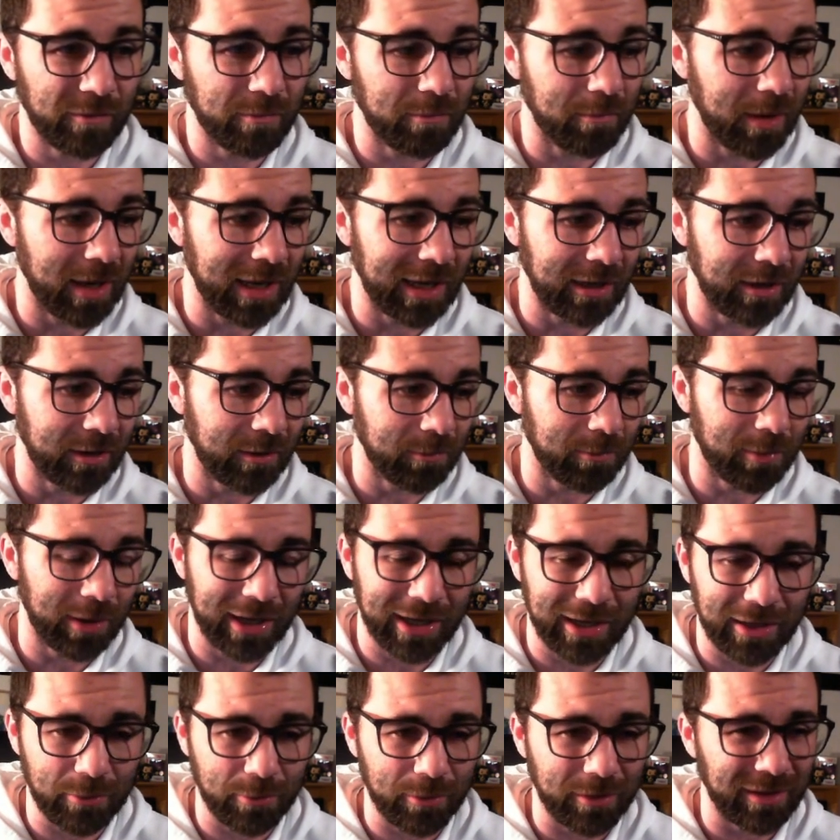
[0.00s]
million, but
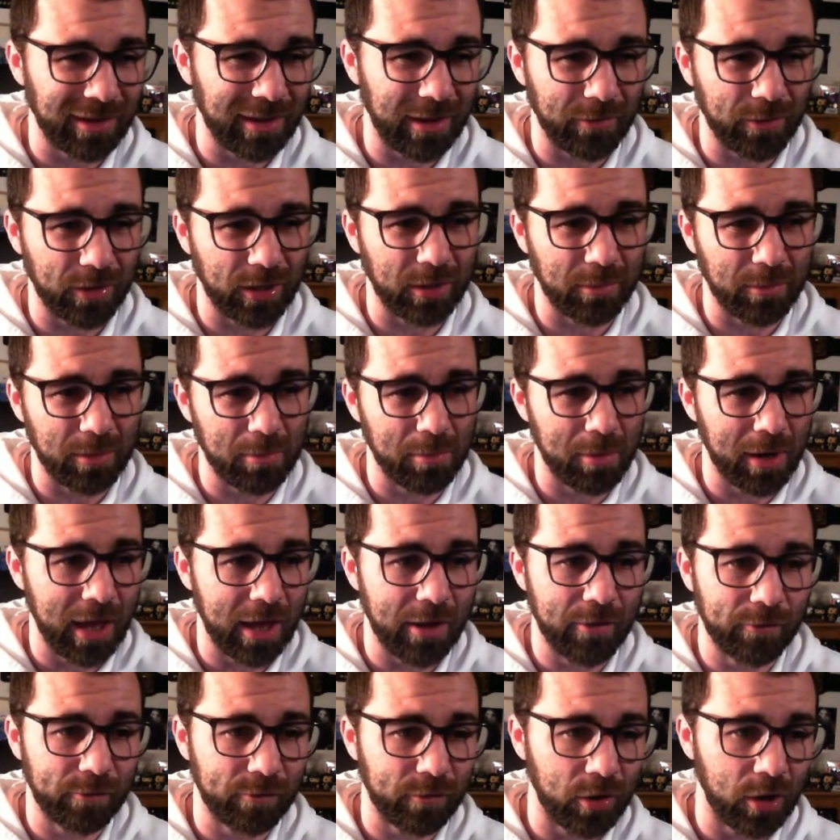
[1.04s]
he was never going to be
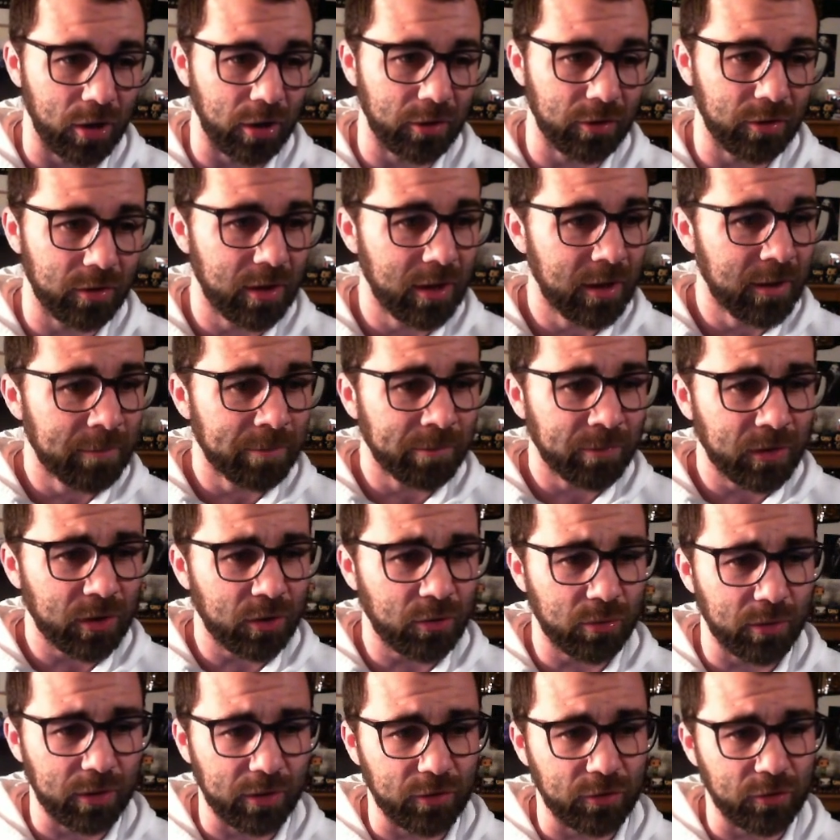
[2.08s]
playing for us.
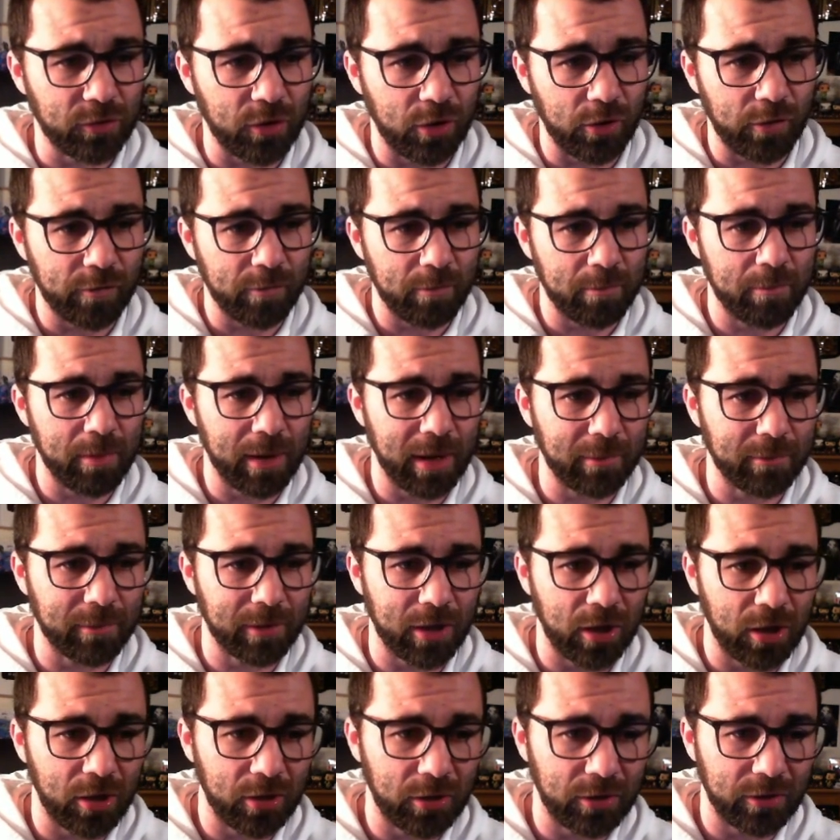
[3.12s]
Christoph
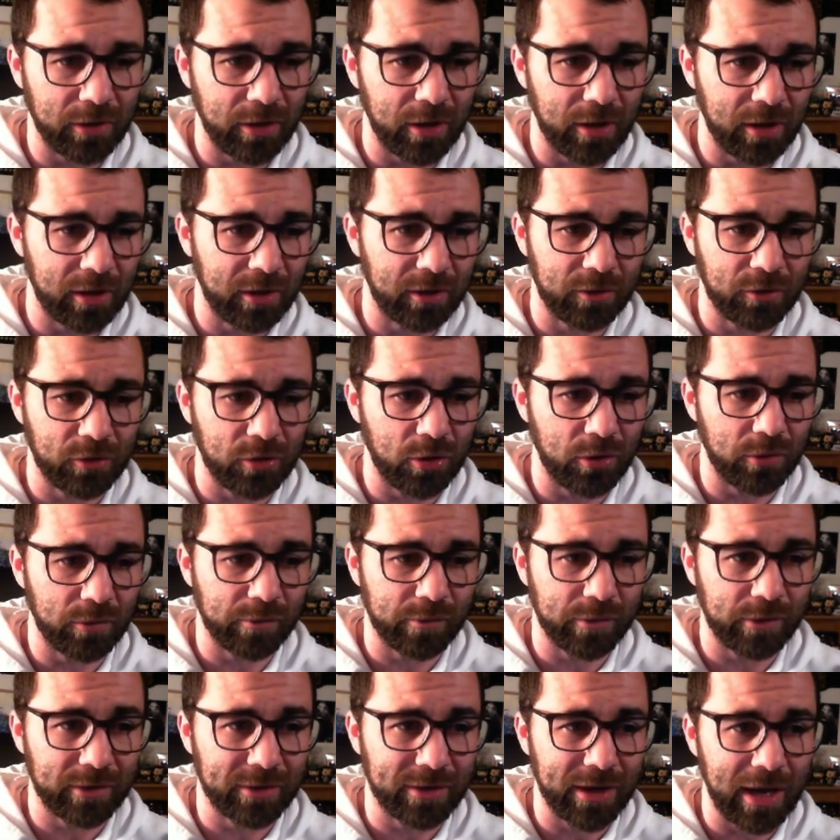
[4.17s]
Baumgartner has gone
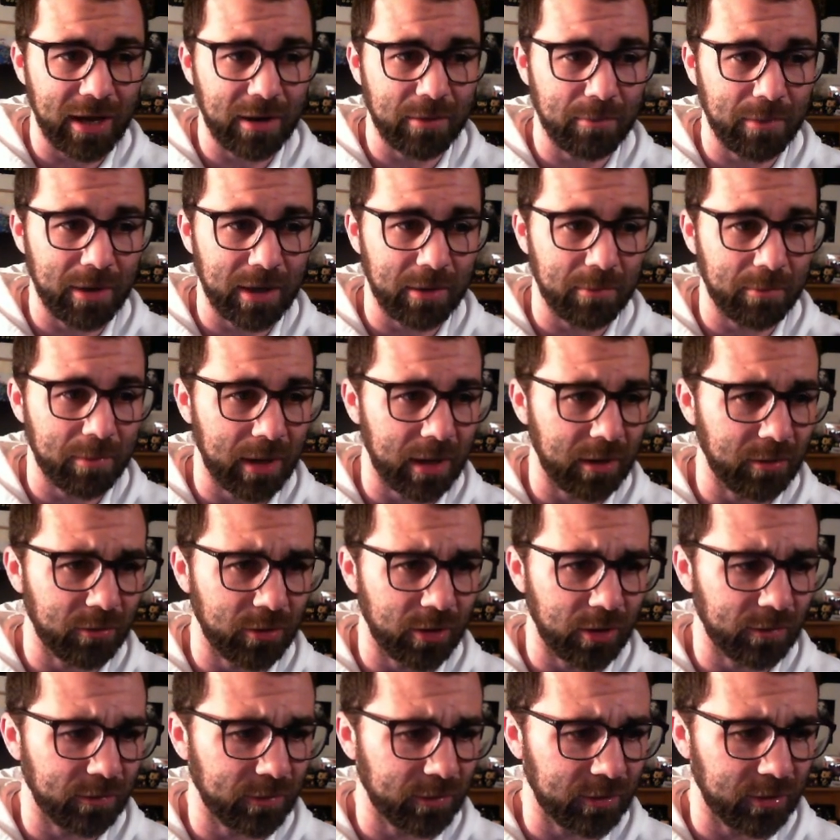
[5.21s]
for £10 million
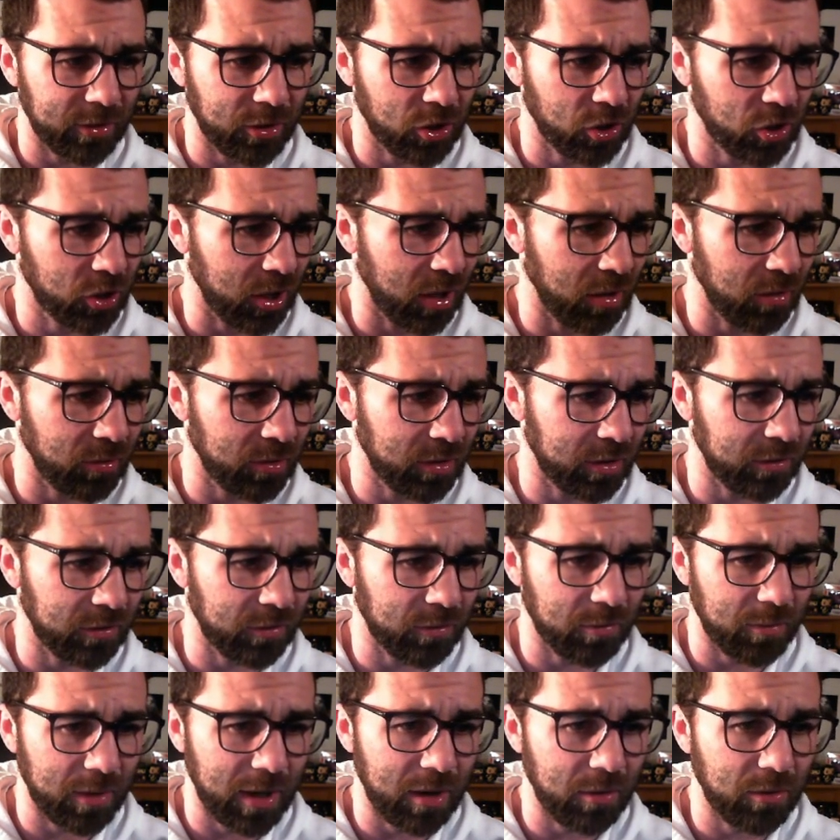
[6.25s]
over to Schalke
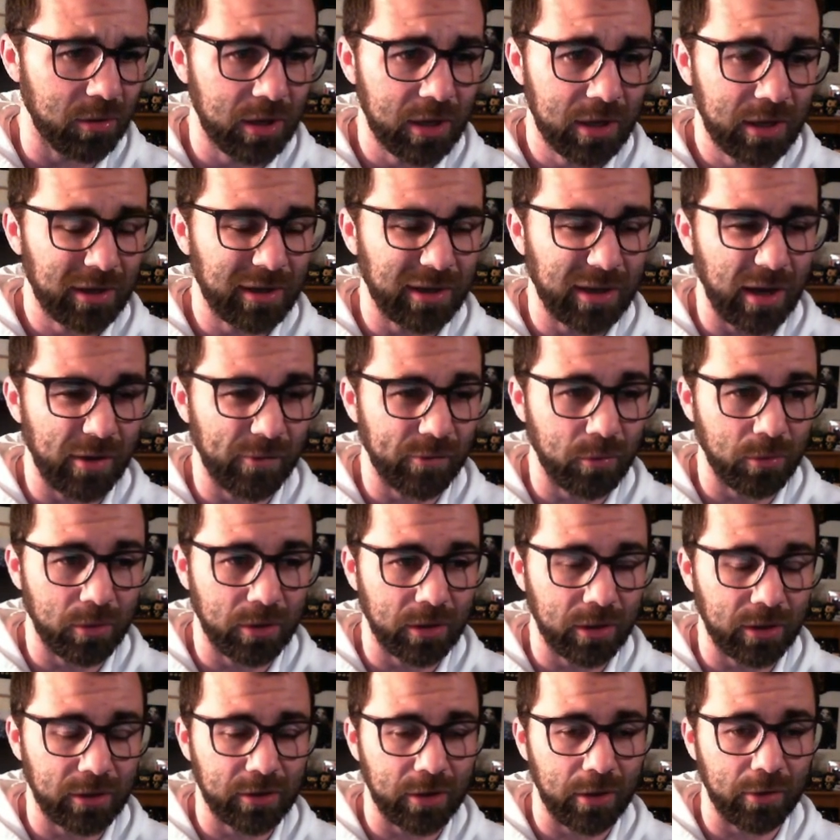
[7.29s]
as well. Another
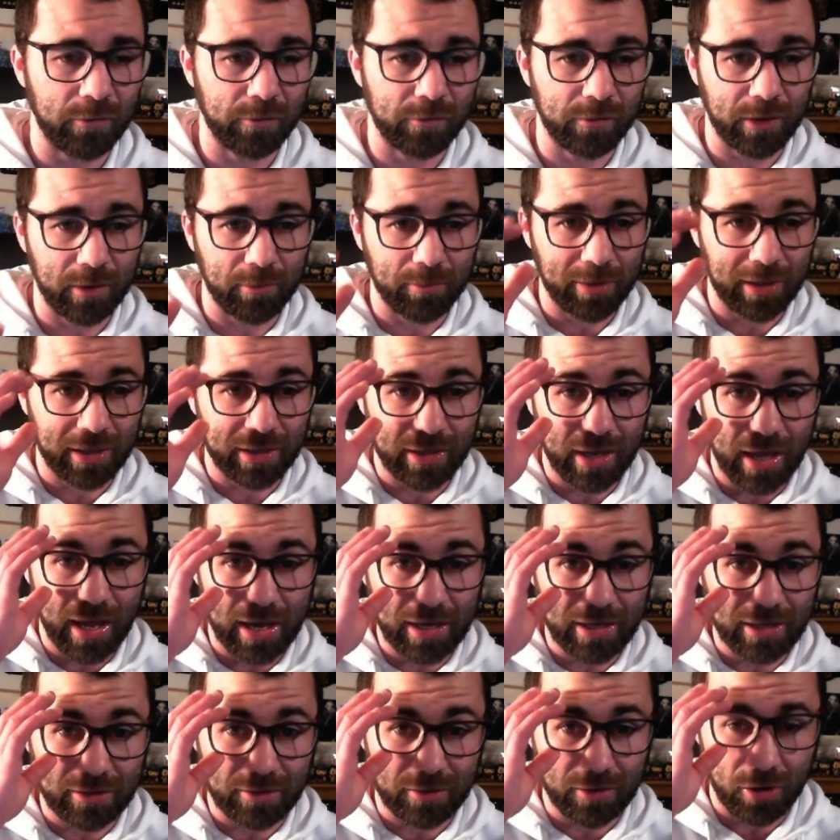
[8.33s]
one I don't think played
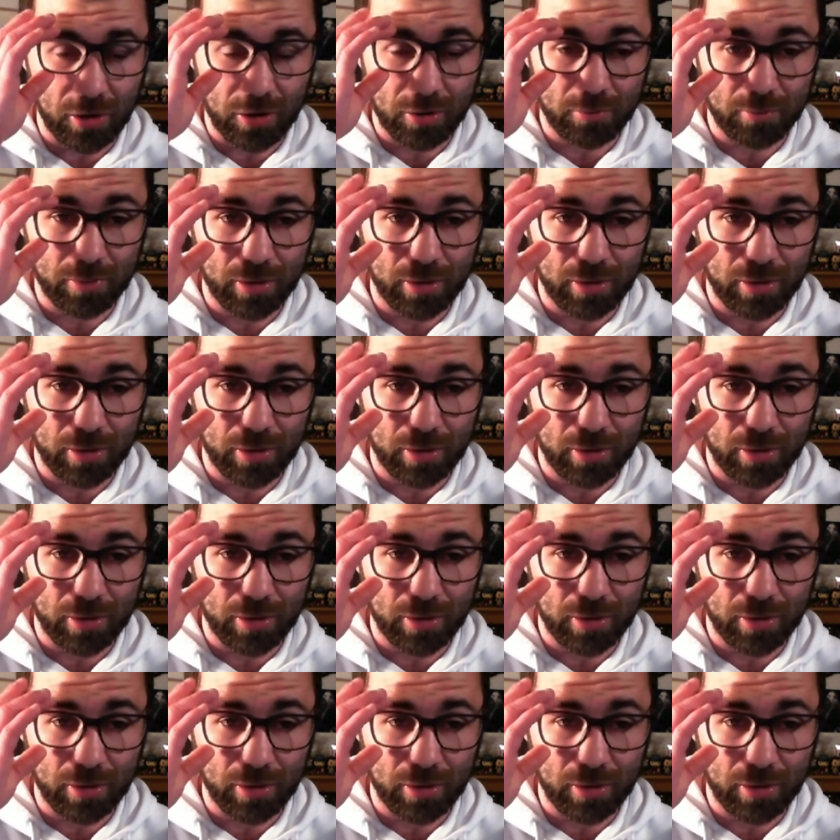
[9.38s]
any time